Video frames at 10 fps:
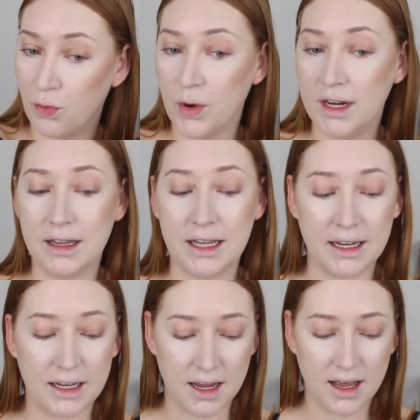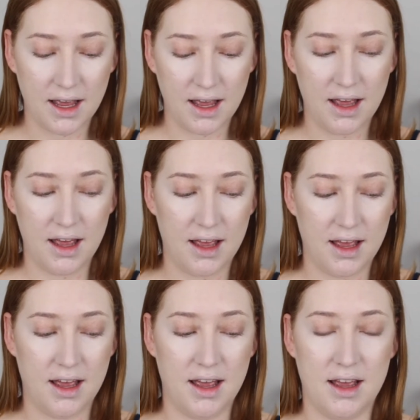really
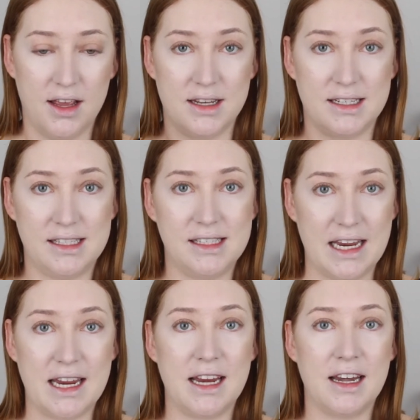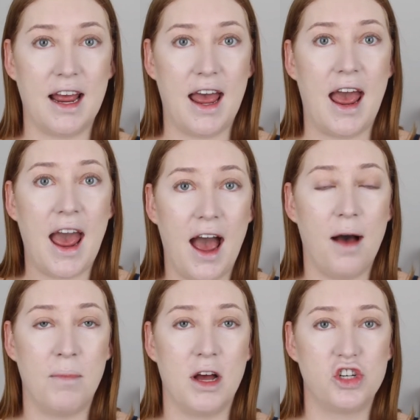seen
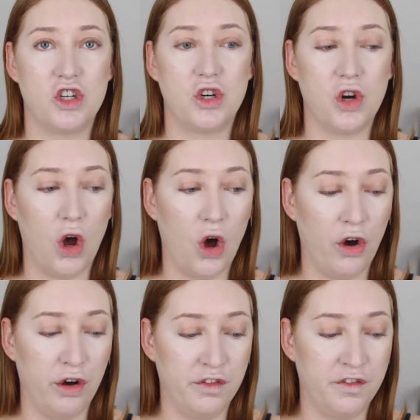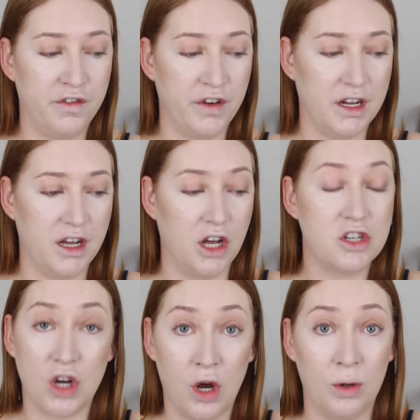how much of a
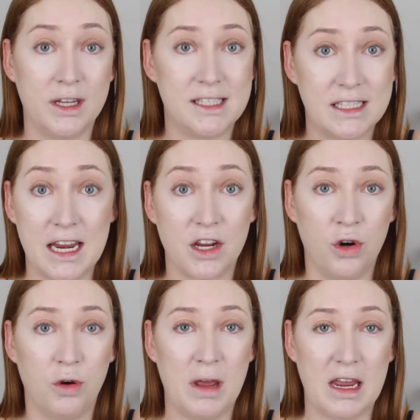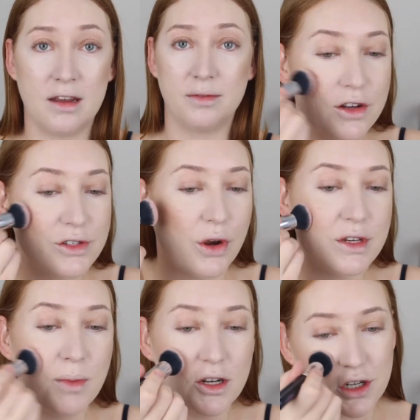toll it's taken on me. So
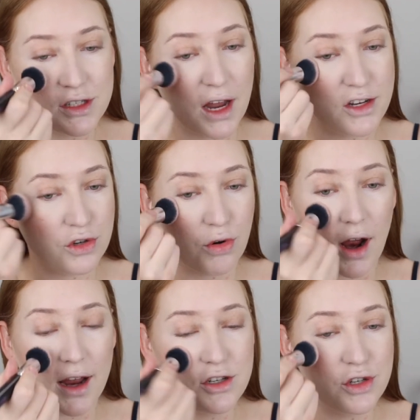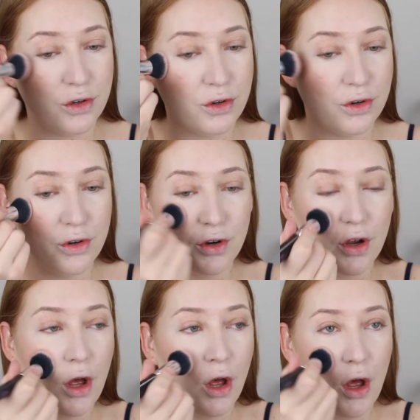as much as I tried to